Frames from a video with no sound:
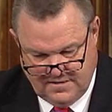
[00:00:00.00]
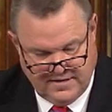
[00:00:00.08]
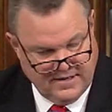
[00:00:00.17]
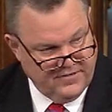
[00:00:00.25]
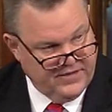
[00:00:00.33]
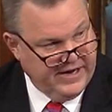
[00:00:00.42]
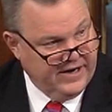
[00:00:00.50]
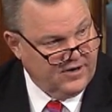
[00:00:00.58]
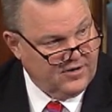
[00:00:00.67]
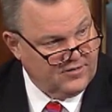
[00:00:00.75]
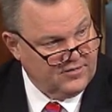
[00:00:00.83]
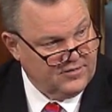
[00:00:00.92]
And they
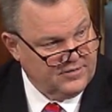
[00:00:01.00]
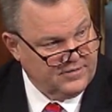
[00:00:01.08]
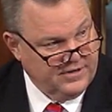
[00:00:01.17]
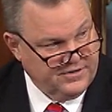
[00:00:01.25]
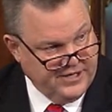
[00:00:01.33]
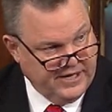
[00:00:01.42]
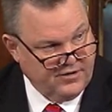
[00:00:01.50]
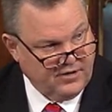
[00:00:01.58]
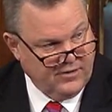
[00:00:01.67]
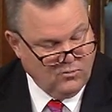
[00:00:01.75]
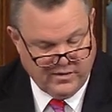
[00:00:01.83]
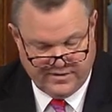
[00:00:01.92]
are
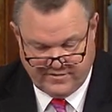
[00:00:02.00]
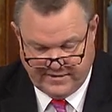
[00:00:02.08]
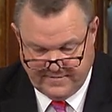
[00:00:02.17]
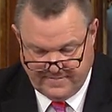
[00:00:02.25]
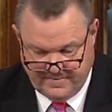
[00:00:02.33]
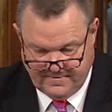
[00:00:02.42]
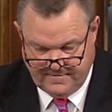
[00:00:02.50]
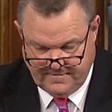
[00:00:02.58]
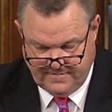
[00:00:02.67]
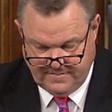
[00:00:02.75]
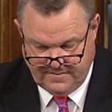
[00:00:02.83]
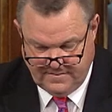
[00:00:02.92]
continually wondering
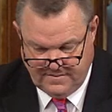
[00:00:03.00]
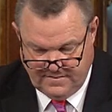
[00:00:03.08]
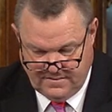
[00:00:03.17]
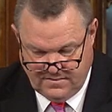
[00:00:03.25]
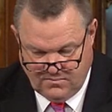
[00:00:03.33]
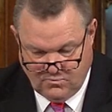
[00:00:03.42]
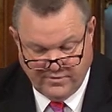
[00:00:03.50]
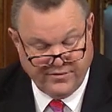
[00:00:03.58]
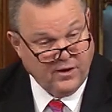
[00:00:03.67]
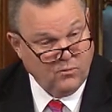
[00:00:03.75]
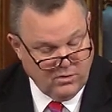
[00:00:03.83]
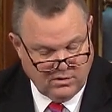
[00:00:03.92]
when
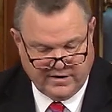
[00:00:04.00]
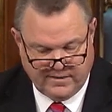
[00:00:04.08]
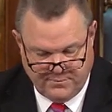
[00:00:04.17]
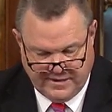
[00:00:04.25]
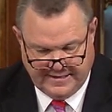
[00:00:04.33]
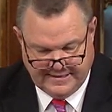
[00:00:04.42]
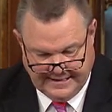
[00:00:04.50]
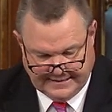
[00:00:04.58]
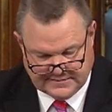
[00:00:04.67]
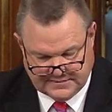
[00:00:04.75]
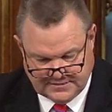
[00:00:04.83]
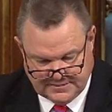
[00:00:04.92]
they will get paid next.